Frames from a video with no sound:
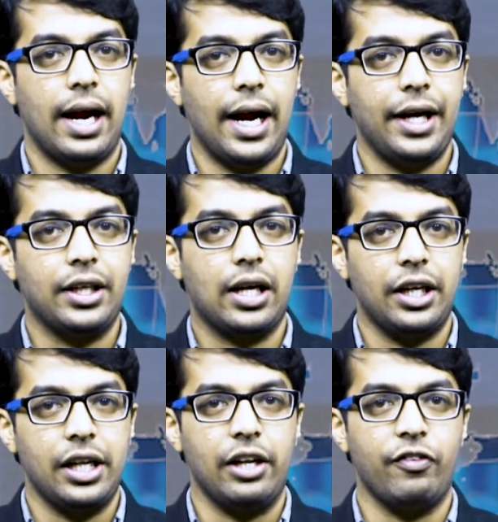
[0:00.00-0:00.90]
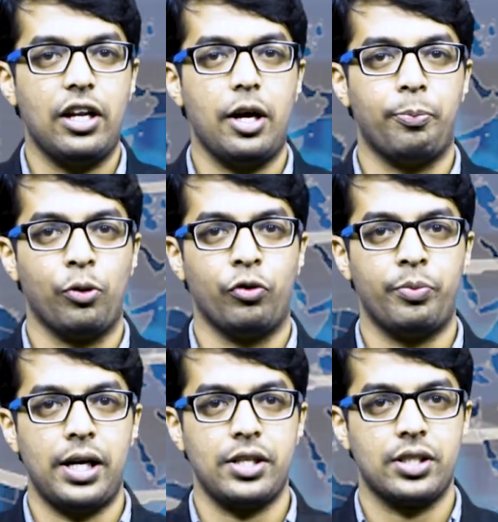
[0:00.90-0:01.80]
and continual
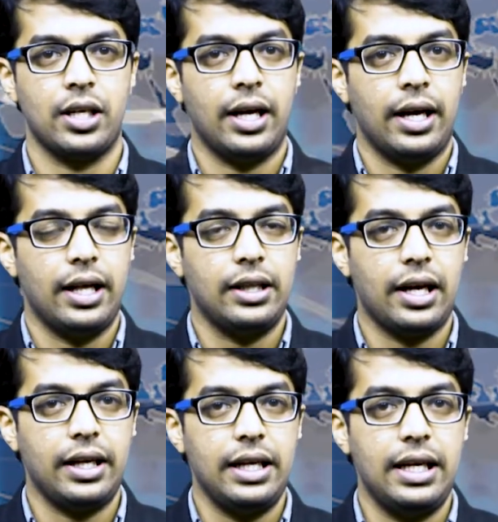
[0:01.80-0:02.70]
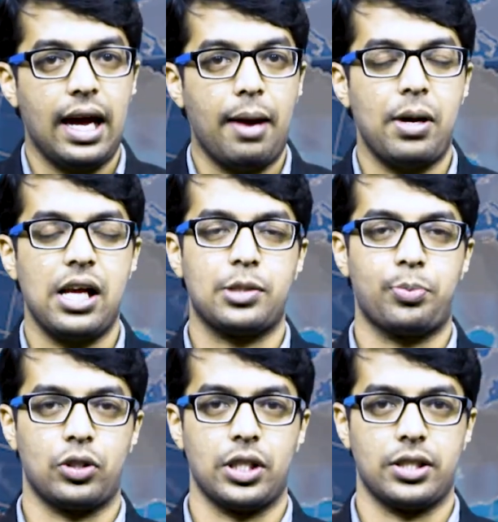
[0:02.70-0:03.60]
improvements in the EMS
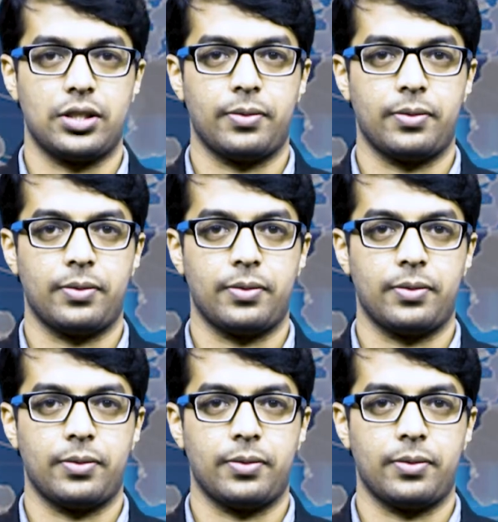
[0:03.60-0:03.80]
process.